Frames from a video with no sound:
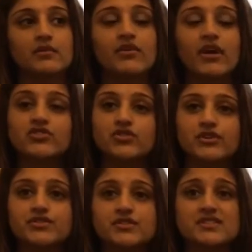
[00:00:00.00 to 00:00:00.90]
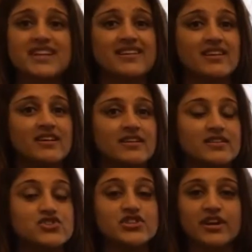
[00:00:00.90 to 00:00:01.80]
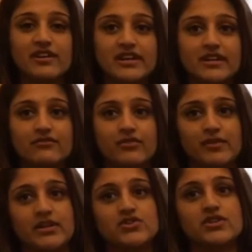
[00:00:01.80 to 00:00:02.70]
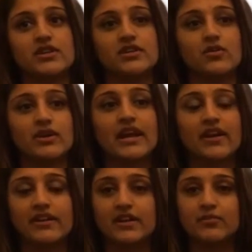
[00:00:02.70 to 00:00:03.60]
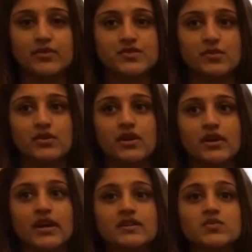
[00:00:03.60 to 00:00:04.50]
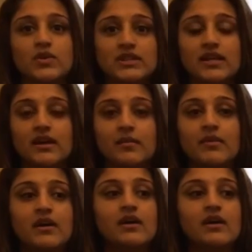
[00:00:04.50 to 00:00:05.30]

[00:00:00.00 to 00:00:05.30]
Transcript: Correctional nurses cannot share any information or carry any personal belongings with them